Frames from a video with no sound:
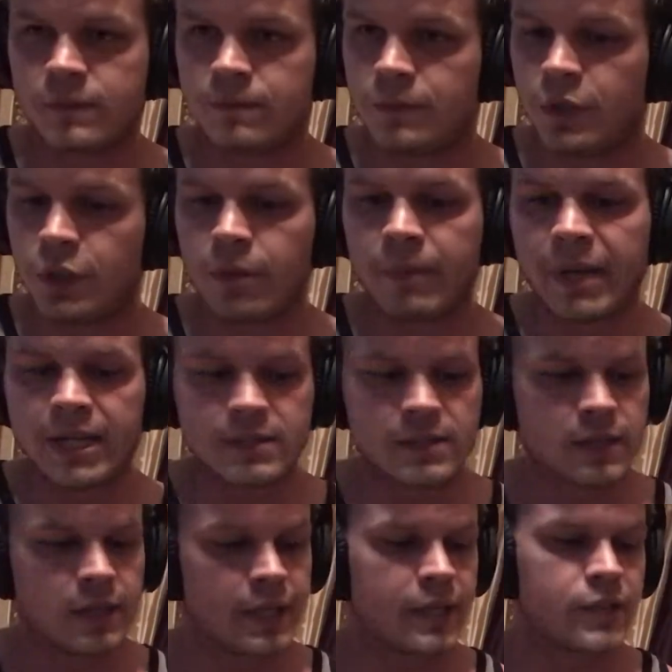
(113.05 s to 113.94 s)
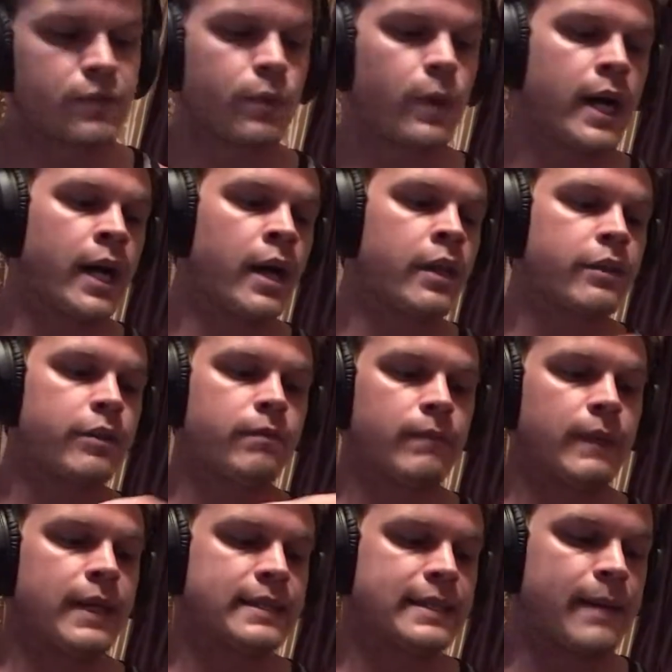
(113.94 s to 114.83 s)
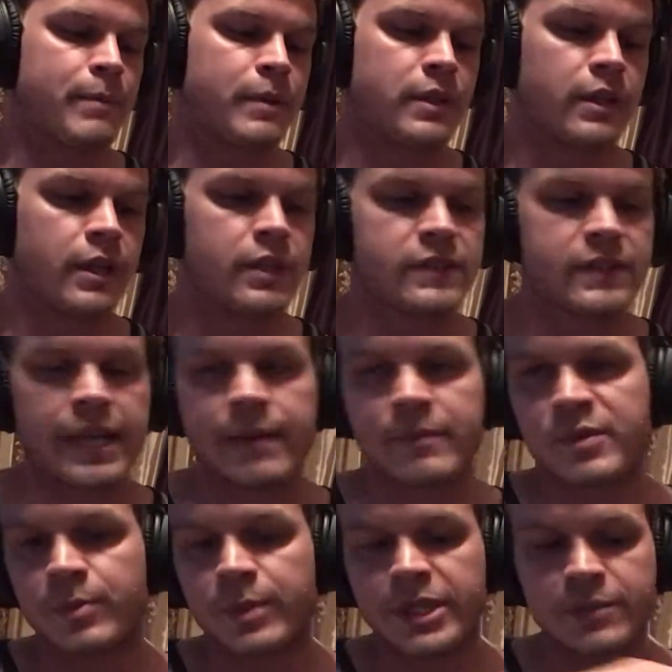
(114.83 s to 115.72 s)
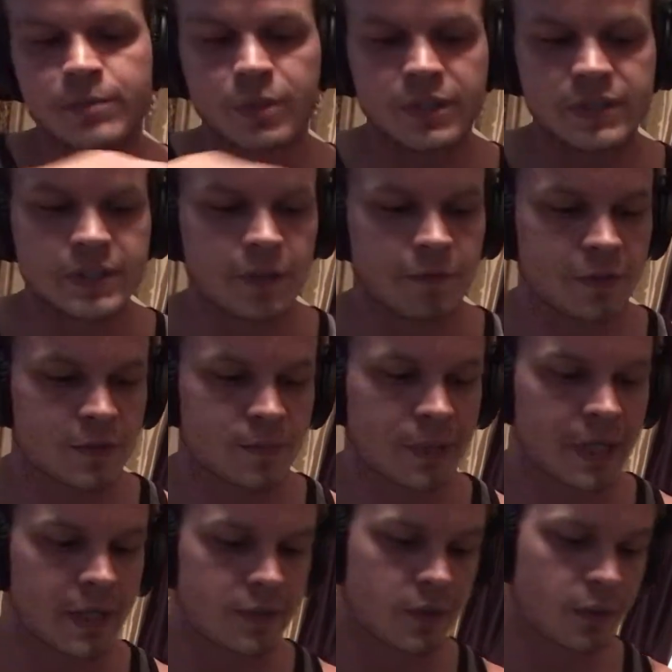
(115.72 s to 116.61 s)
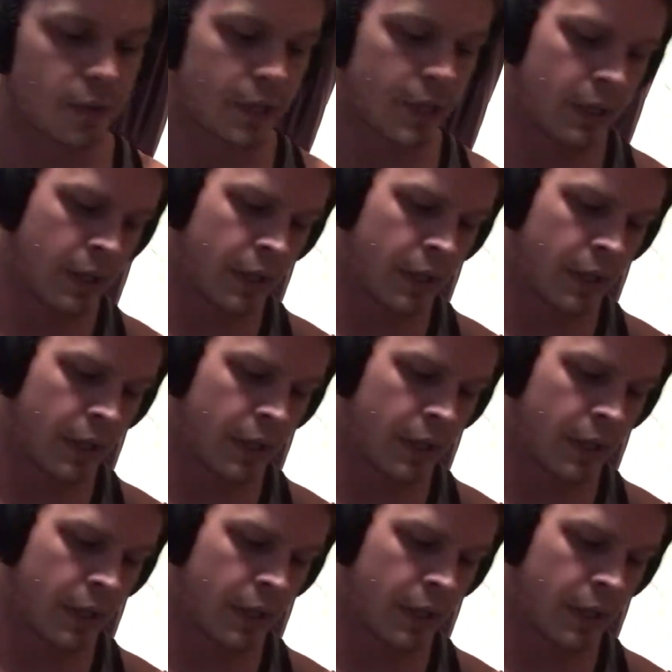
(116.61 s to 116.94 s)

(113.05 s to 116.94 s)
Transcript: you can make a sling and swath, that type of thing. SAM splint's pretty self-explanatory.